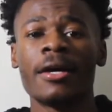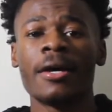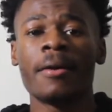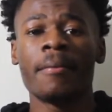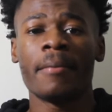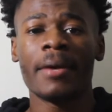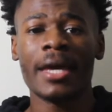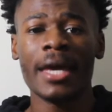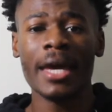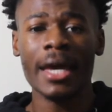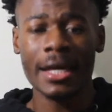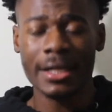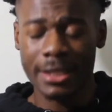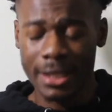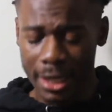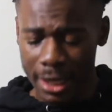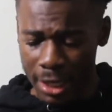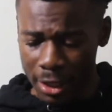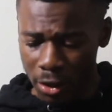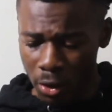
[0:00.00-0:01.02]
Begin to
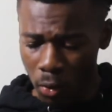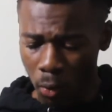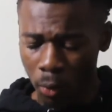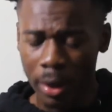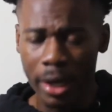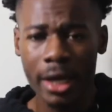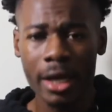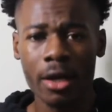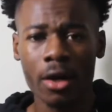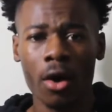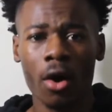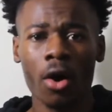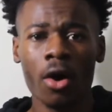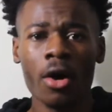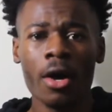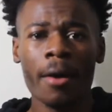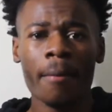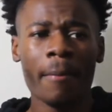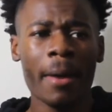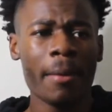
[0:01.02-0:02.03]
either read or
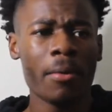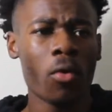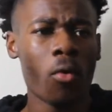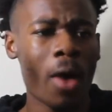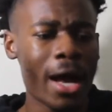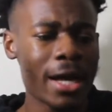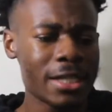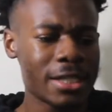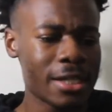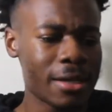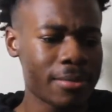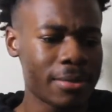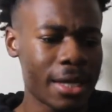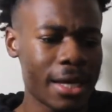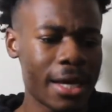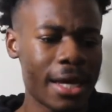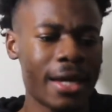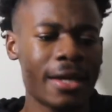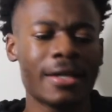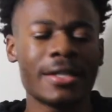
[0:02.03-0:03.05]
maybe watch something
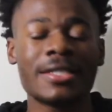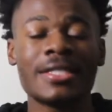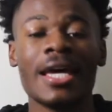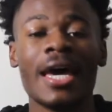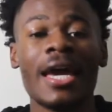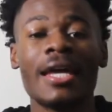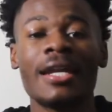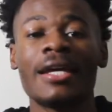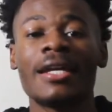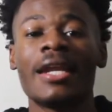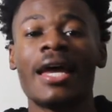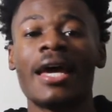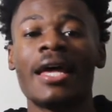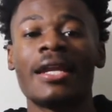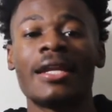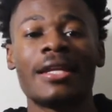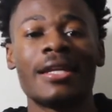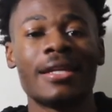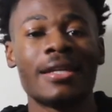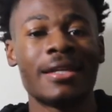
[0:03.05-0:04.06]
entertaining
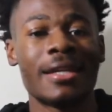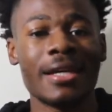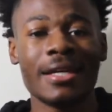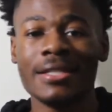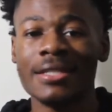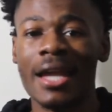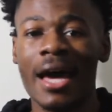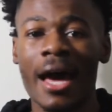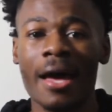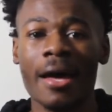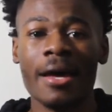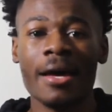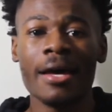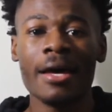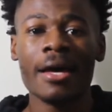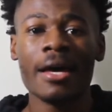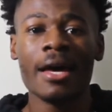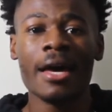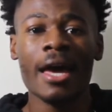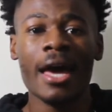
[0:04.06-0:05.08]
that does not
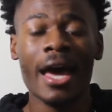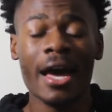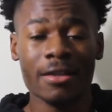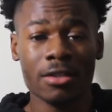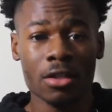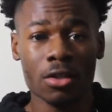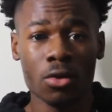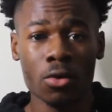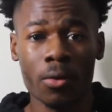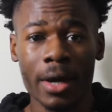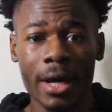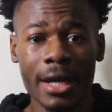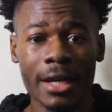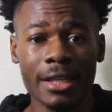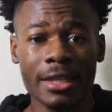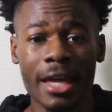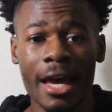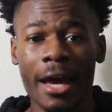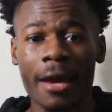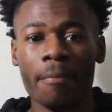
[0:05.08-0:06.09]
have to do with
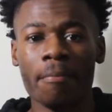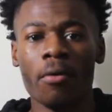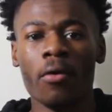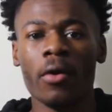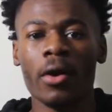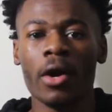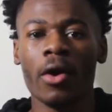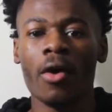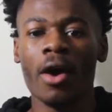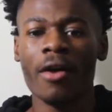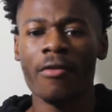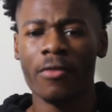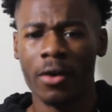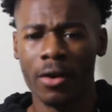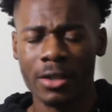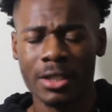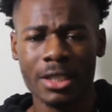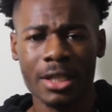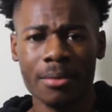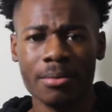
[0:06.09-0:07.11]
anything pornographic, or
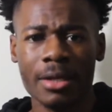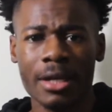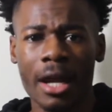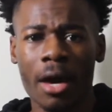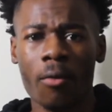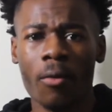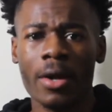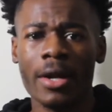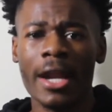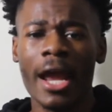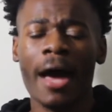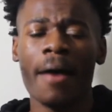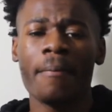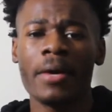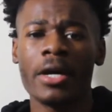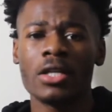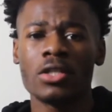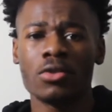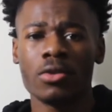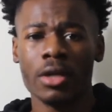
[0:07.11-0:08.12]
something that would not be
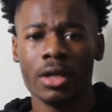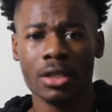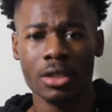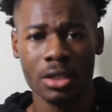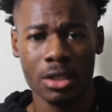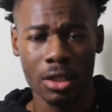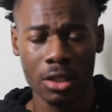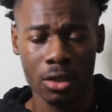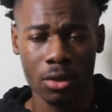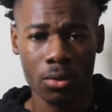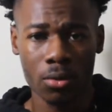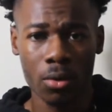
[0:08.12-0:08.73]
a trigger to you.